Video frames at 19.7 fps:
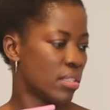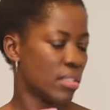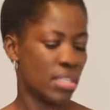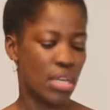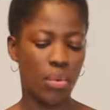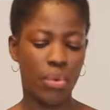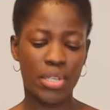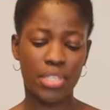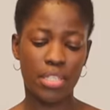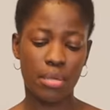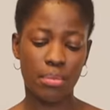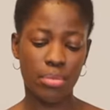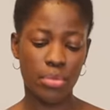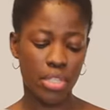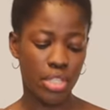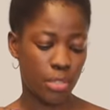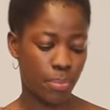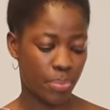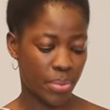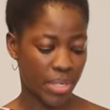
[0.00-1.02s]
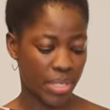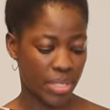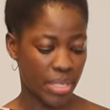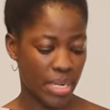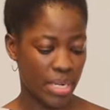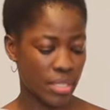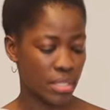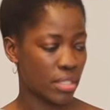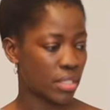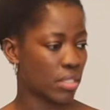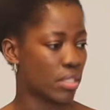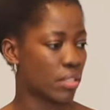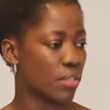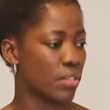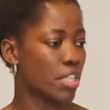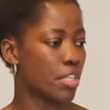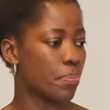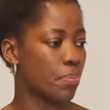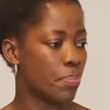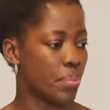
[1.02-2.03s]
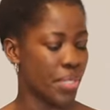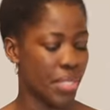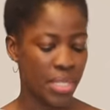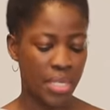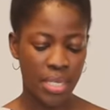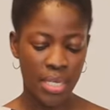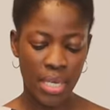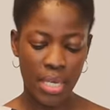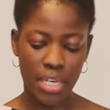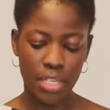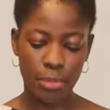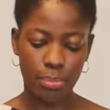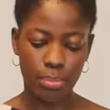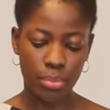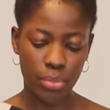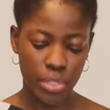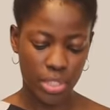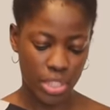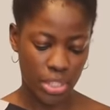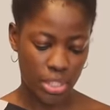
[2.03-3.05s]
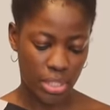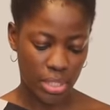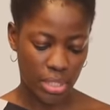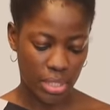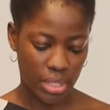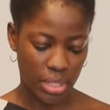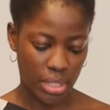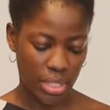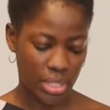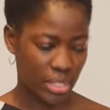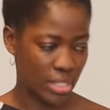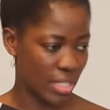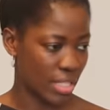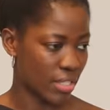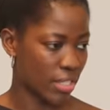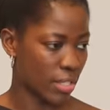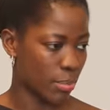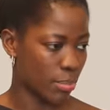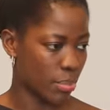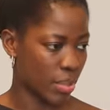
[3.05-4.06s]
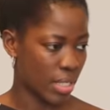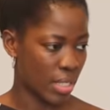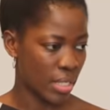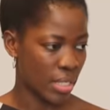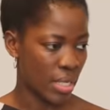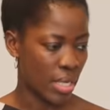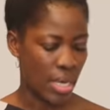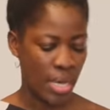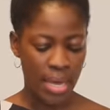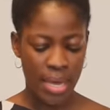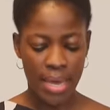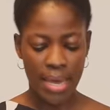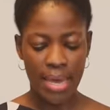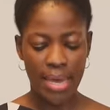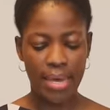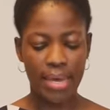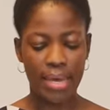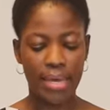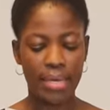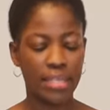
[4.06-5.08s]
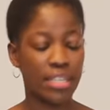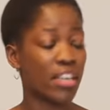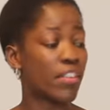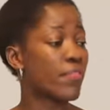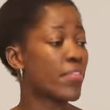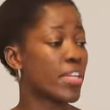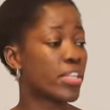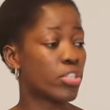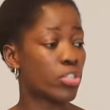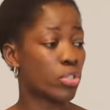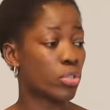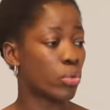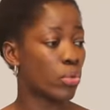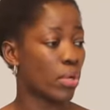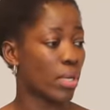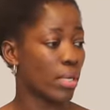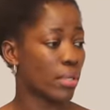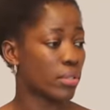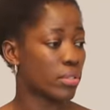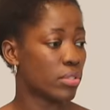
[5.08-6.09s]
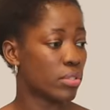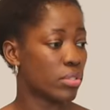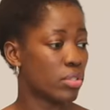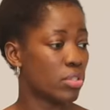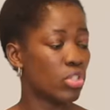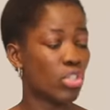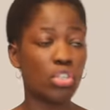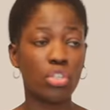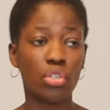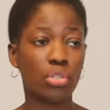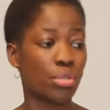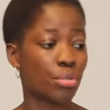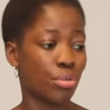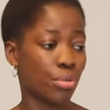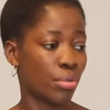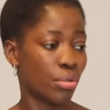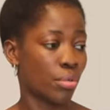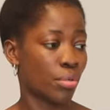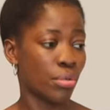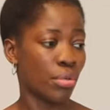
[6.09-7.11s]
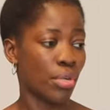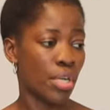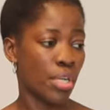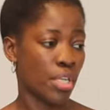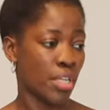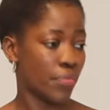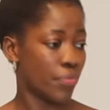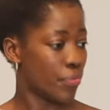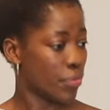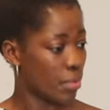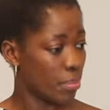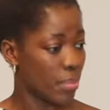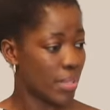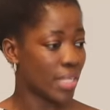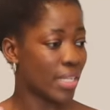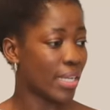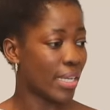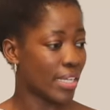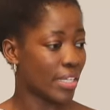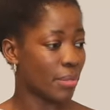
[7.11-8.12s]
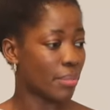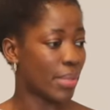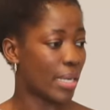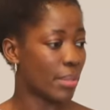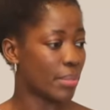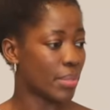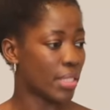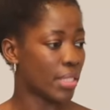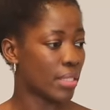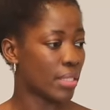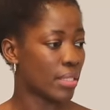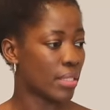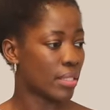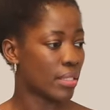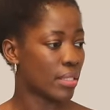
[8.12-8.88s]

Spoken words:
Yeah, when somebody's pregnant, they pee and put it inside the pee. And if it's too... No. If you're big like mommy.